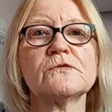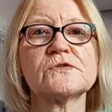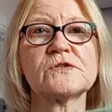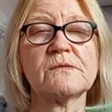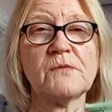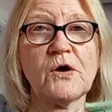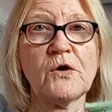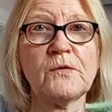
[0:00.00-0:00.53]
So
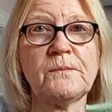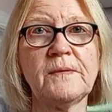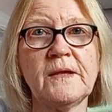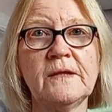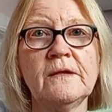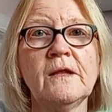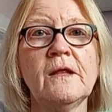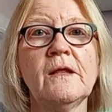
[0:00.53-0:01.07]
I'm
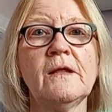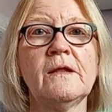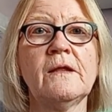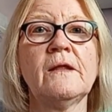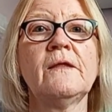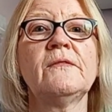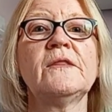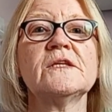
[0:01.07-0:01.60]
hoping
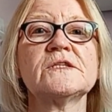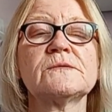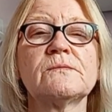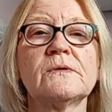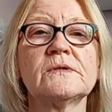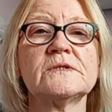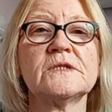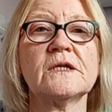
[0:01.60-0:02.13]
this
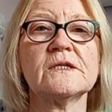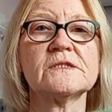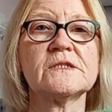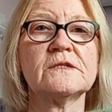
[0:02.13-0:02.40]
one does,